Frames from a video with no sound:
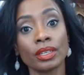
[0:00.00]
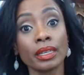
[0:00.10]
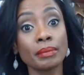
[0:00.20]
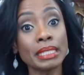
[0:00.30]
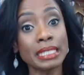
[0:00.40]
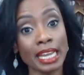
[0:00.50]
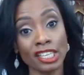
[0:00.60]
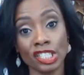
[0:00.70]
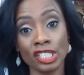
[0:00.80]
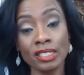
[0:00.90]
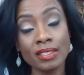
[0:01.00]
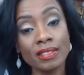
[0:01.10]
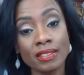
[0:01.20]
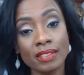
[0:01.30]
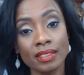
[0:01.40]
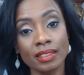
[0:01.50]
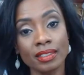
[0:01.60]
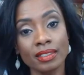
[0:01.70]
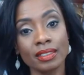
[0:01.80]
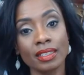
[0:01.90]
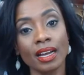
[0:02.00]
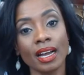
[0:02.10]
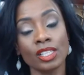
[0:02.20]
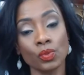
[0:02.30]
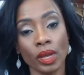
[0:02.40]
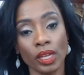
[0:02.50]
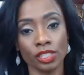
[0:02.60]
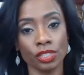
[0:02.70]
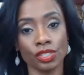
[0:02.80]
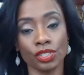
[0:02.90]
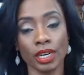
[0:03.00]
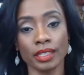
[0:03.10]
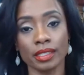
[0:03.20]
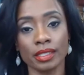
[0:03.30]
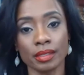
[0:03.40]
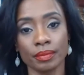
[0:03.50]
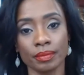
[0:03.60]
limitations as well as your strengths.